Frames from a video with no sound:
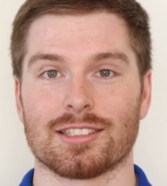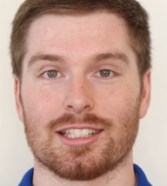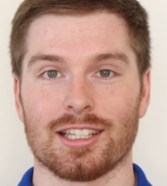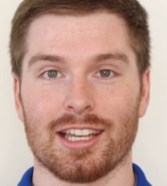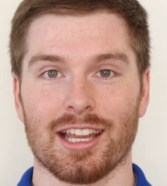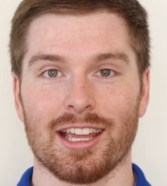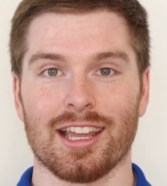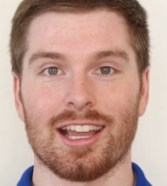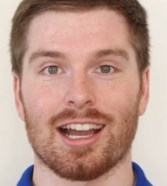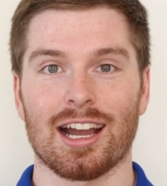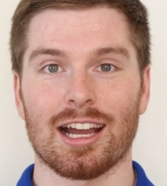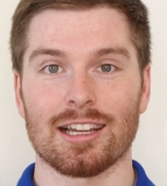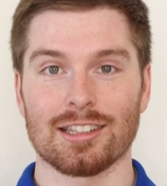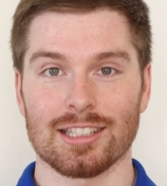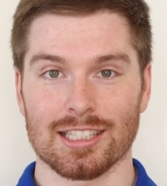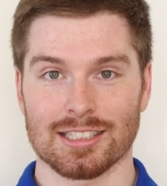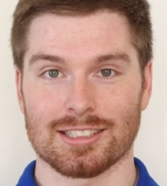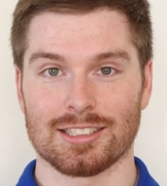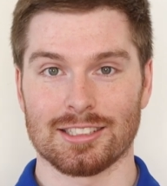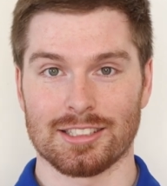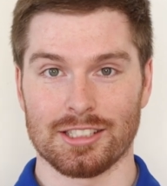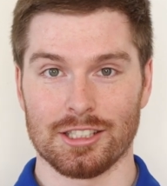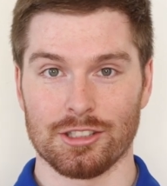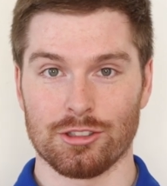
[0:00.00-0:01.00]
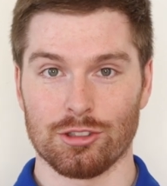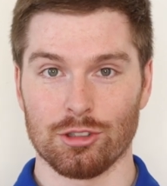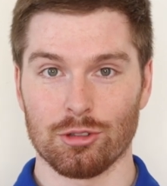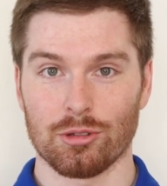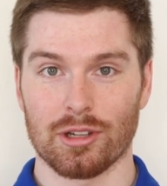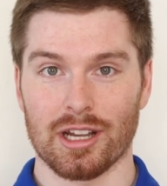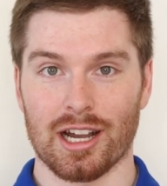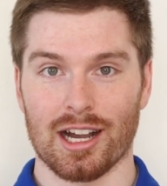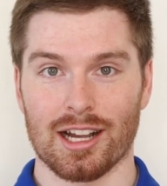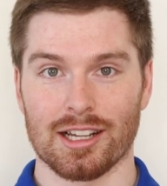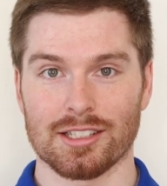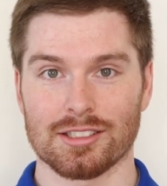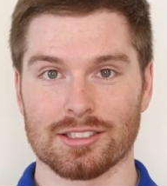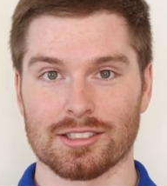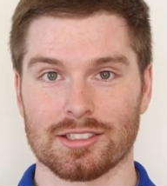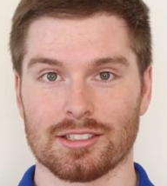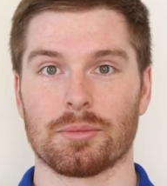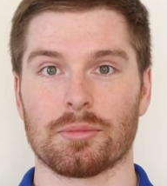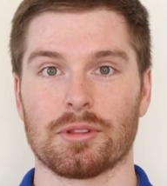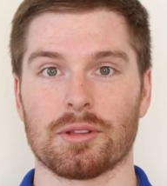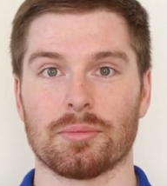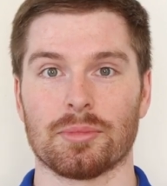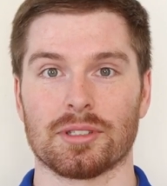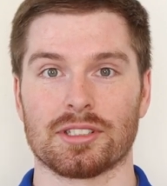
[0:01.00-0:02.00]
Today, I'd like to teach you guys
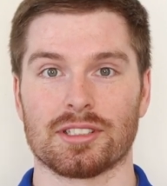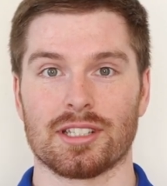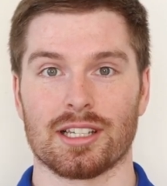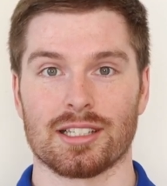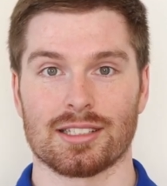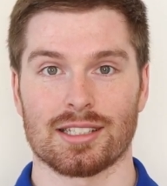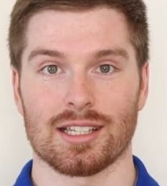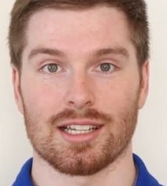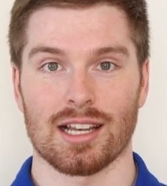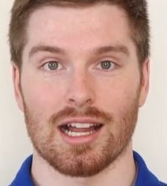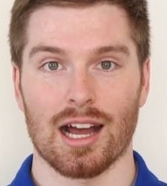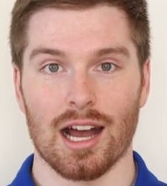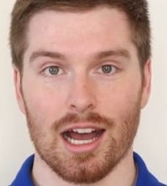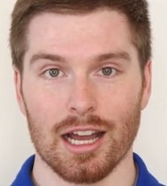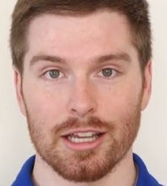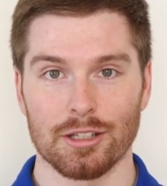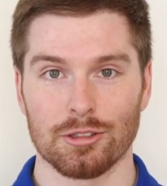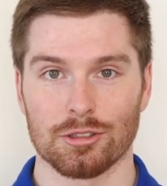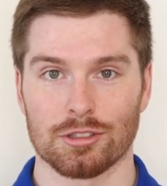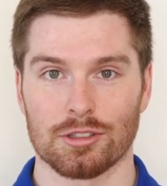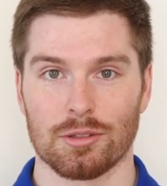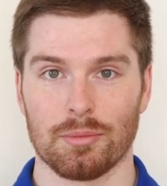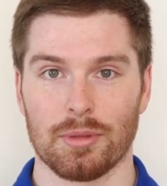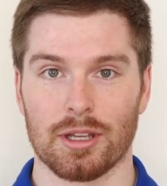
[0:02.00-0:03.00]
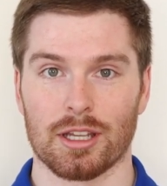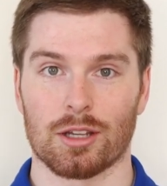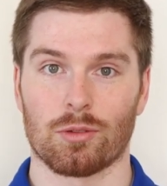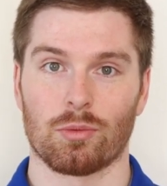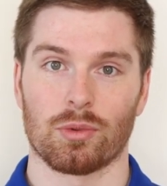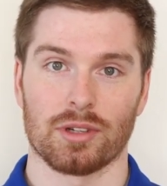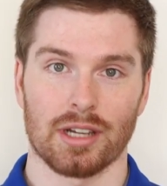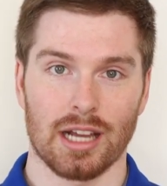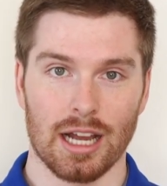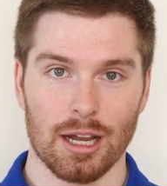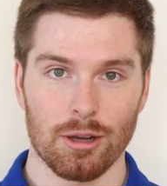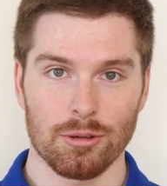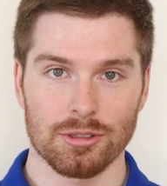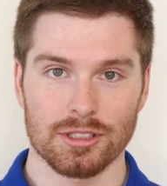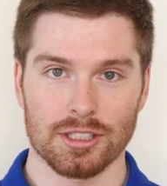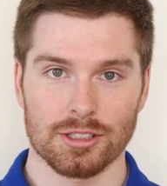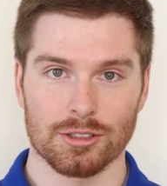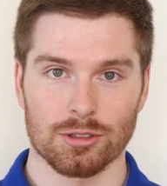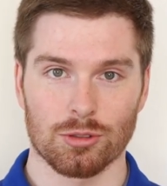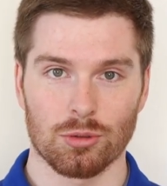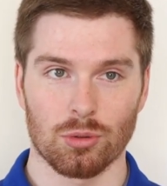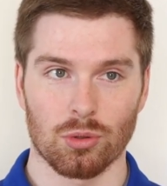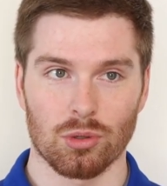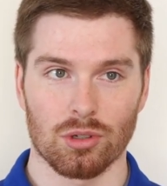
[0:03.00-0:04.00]
some of the mistakes that I used to make when I was
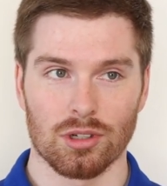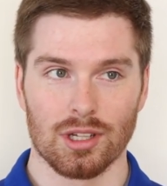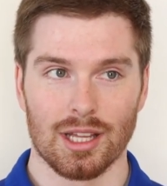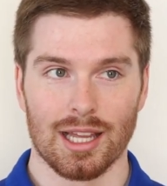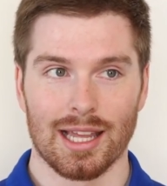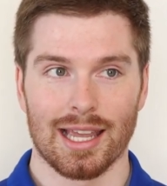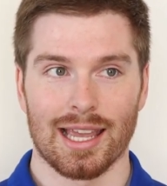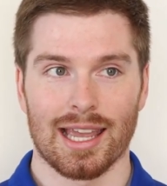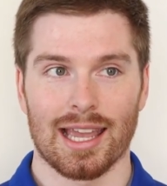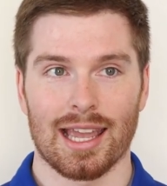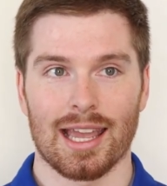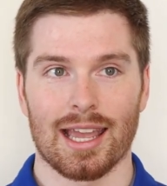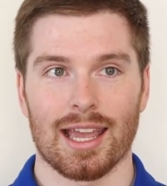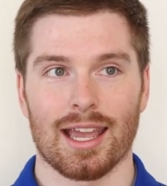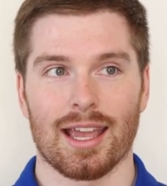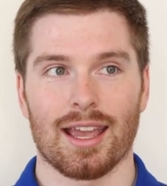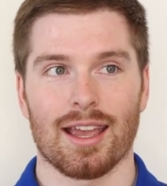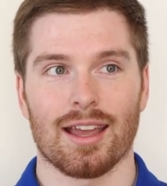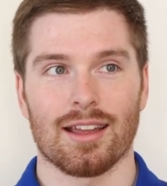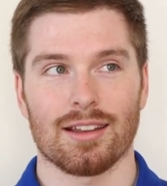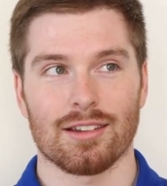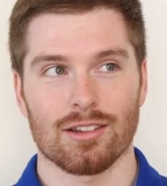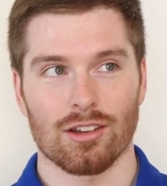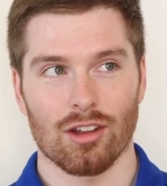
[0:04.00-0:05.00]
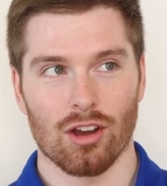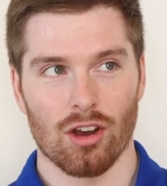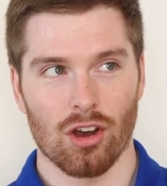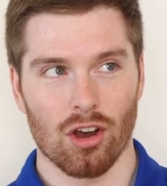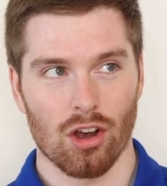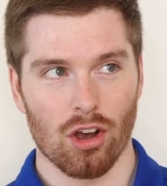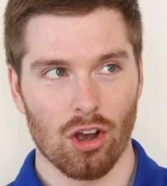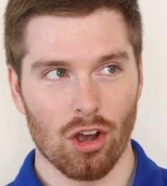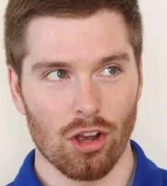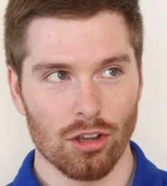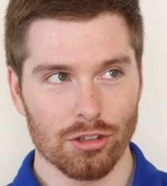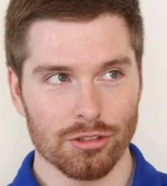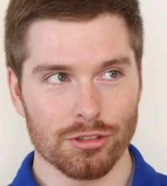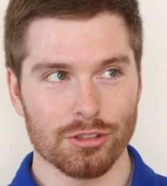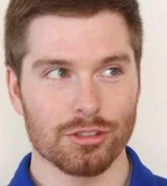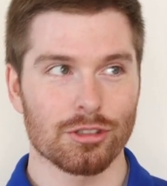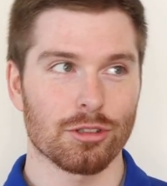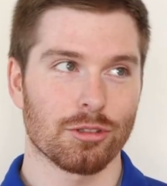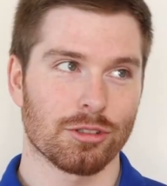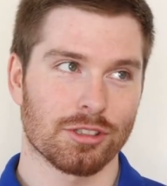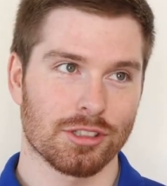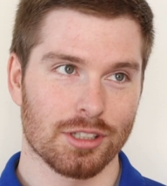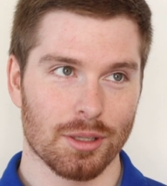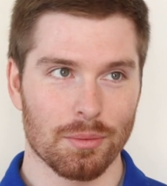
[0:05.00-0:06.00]
at school, and
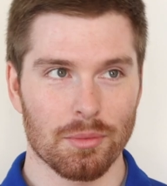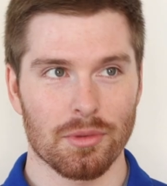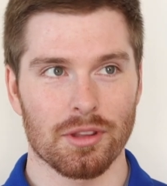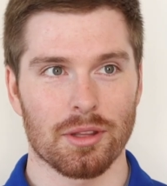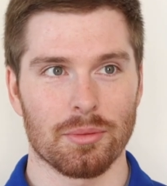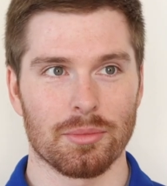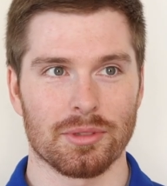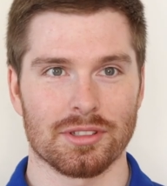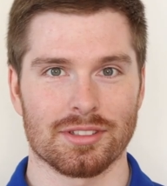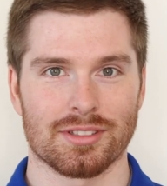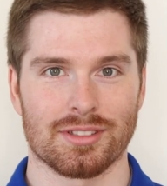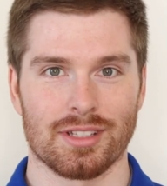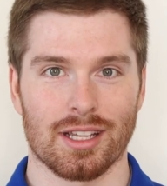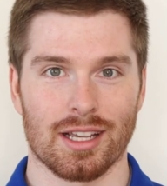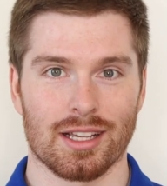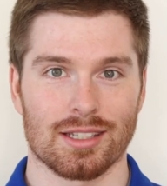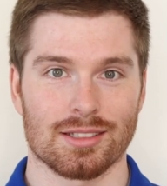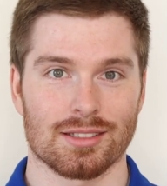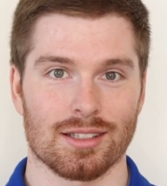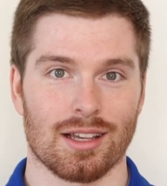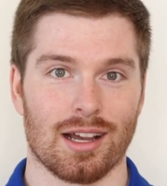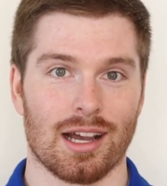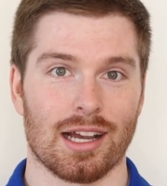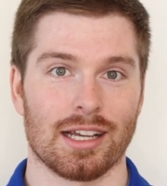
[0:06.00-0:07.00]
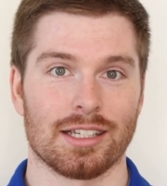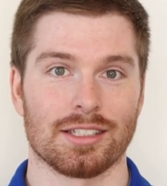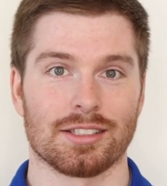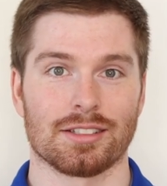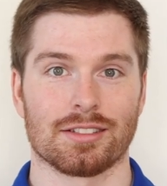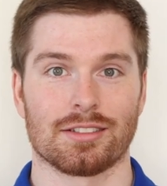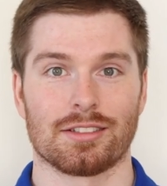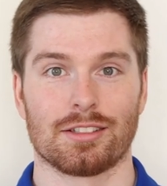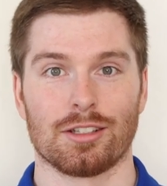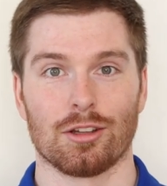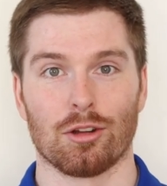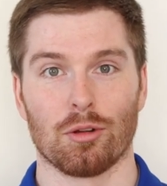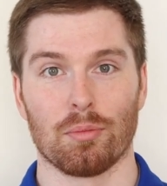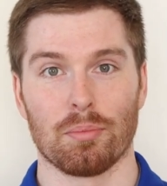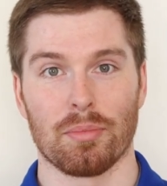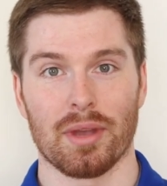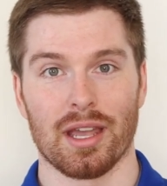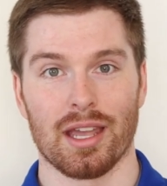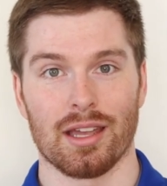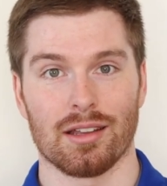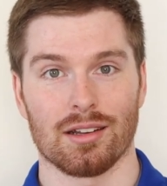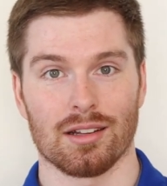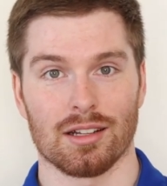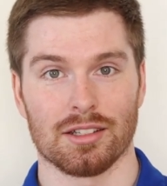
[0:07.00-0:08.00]
also some of the mistakes I still
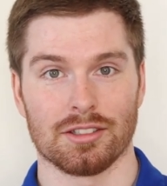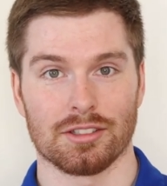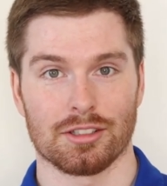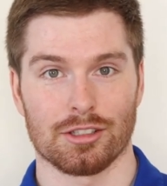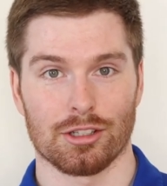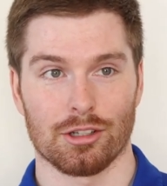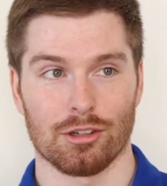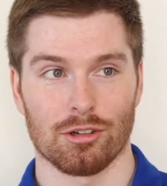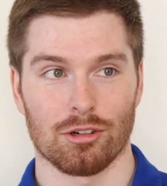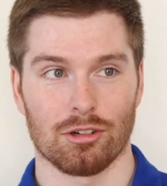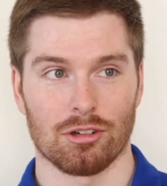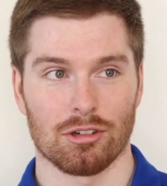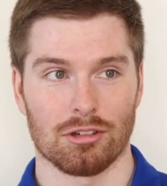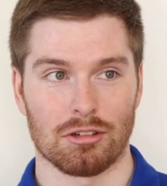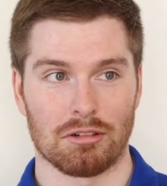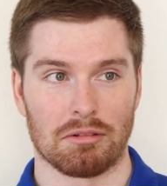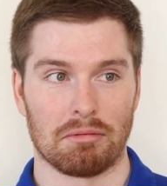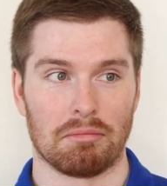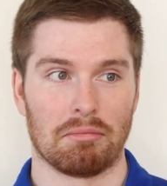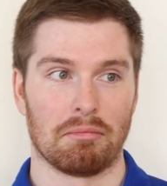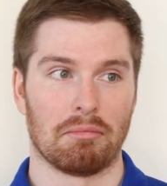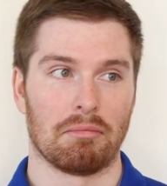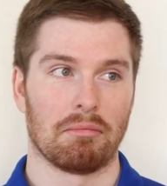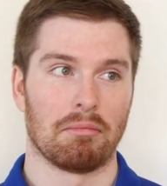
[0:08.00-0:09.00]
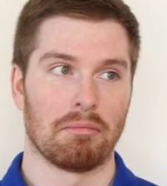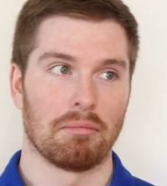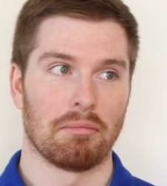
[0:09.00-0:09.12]
made until